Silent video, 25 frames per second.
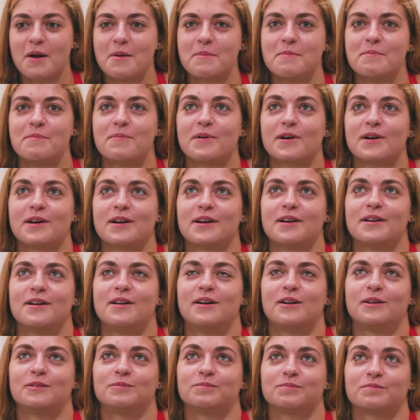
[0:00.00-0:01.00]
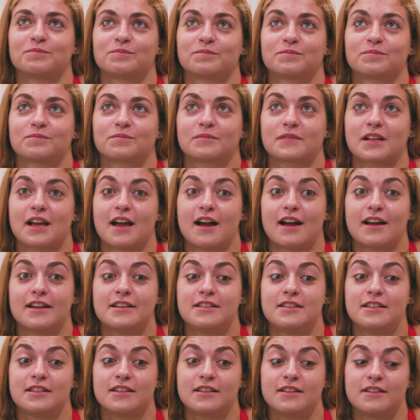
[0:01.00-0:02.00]
But I
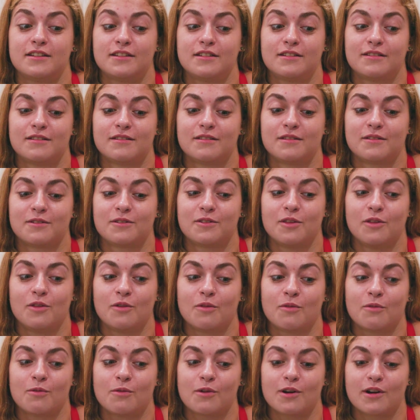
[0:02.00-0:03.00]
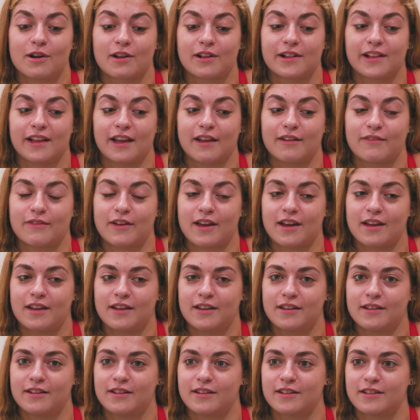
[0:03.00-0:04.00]
did the work. Like I've
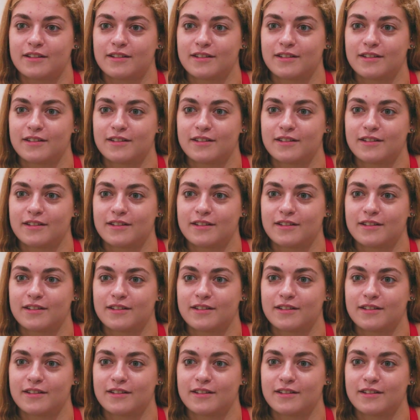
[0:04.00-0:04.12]
had